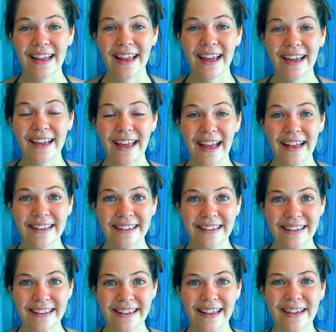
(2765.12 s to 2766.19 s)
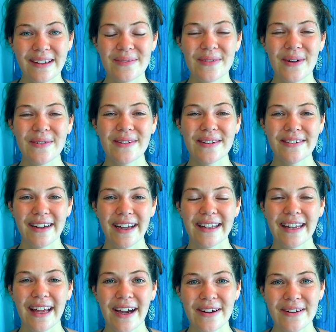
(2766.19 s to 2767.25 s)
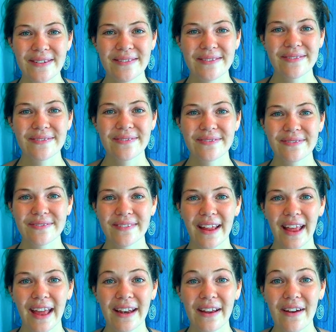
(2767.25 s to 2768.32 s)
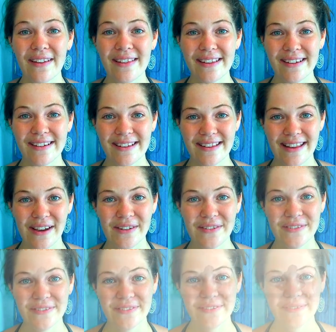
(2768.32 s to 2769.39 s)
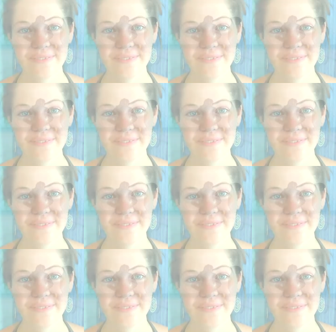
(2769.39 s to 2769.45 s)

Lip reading: again, take a moment right now and ask yourself,